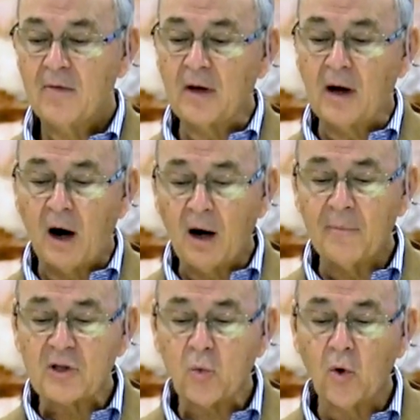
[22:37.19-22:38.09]
The
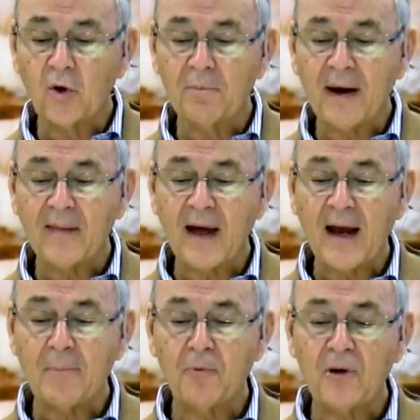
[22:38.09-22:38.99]
garments worn by the
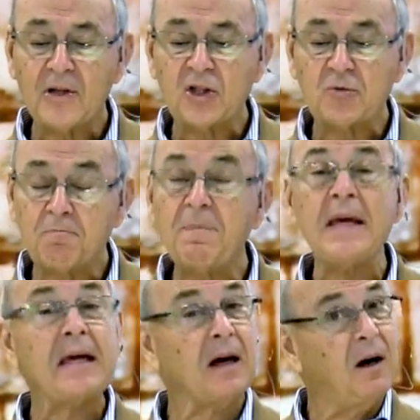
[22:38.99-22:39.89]
high priest
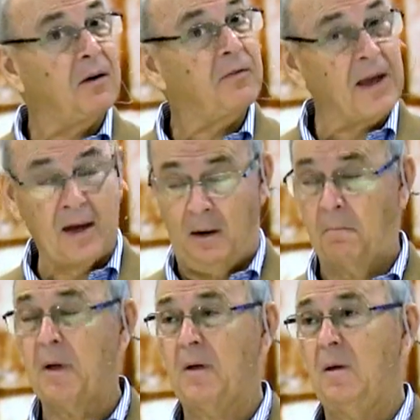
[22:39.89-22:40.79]
speak of
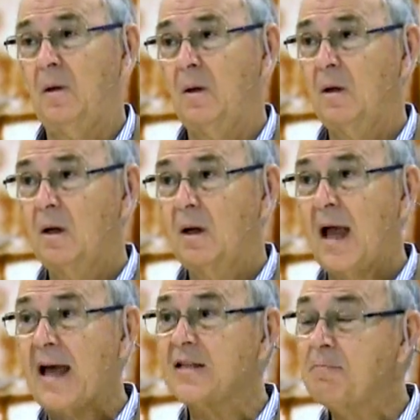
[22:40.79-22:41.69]
him
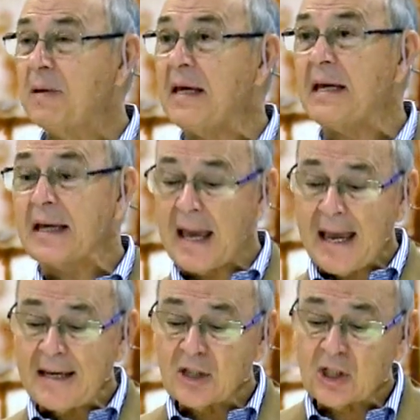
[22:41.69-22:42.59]
as being
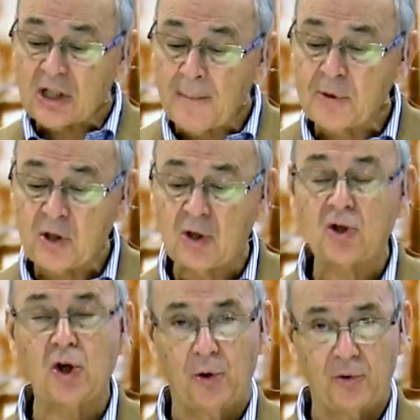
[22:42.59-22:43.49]
a
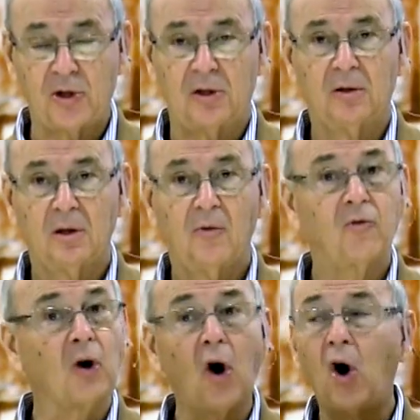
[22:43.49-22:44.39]
substitute
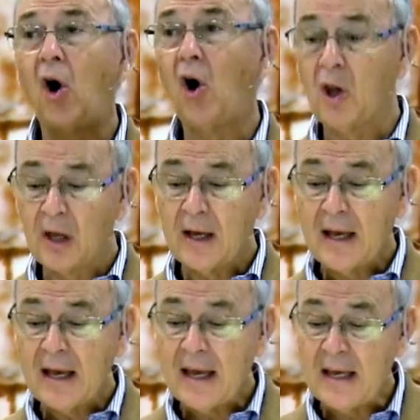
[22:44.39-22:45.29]
for all
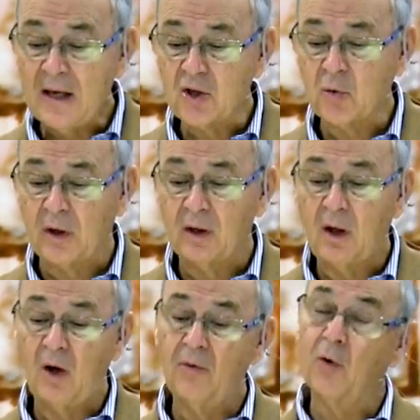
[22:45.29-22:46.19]

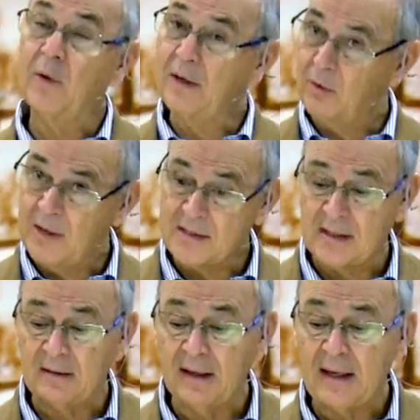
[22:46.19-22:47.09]
Israel. Although,
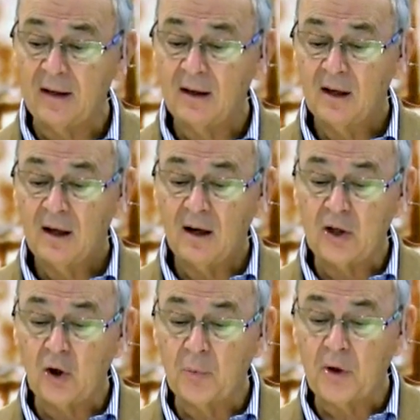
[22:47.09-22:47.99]
interestingly,
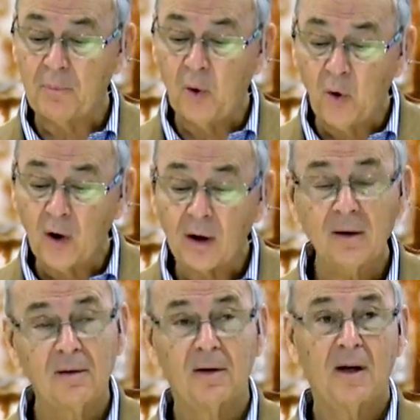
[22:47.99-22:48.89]
on Yom
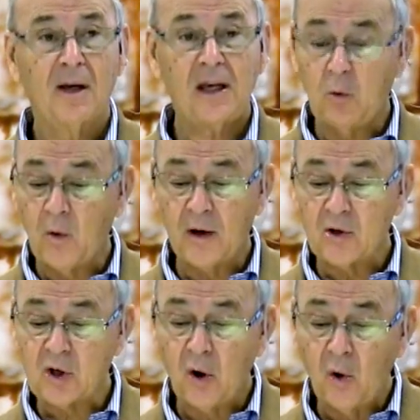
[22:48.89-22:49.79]
Kippur, he
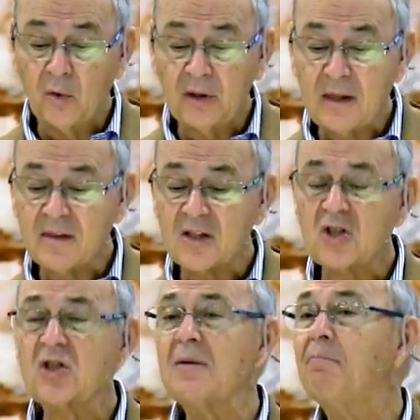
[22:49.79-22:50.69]
wears only the
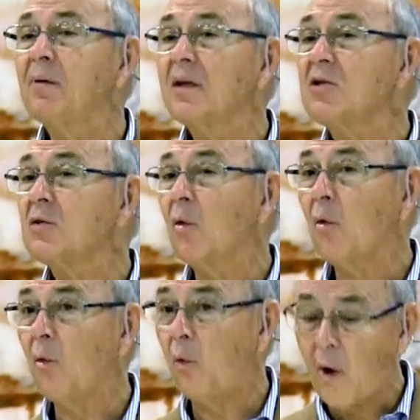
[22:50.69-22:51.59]
simplest
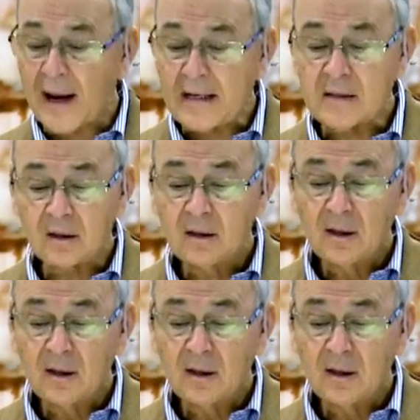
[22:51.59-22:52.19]
white